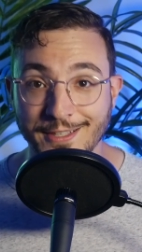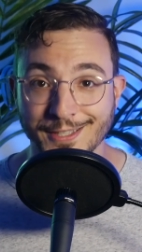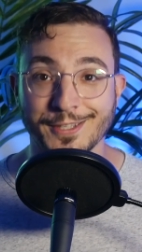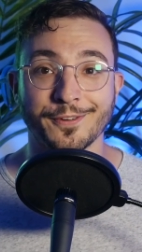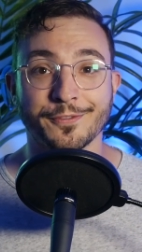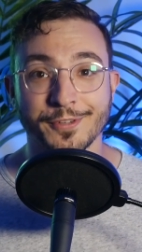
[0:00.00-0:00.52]

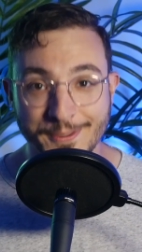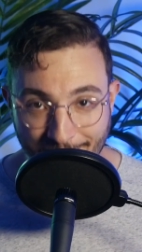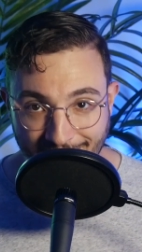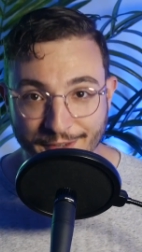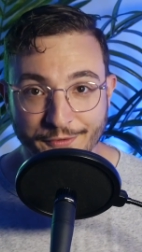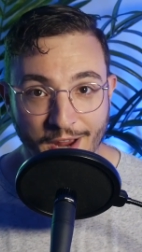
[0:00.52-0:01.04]
deserve
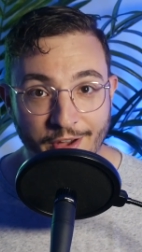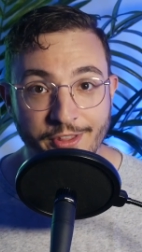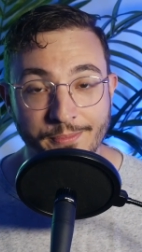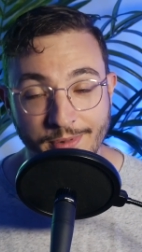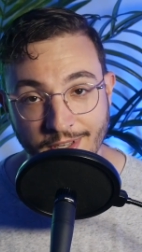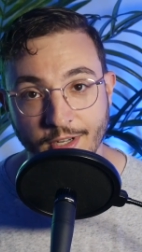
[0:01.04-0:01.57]
respect for how
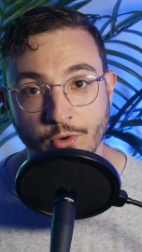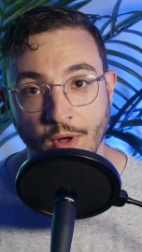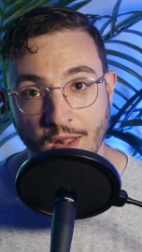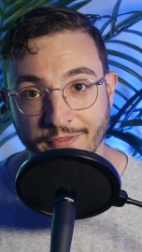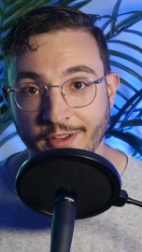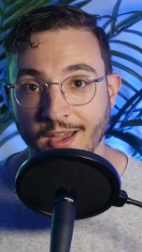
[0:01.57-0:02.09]
they played in
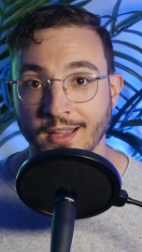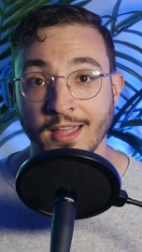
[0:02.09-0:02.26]
qualifying.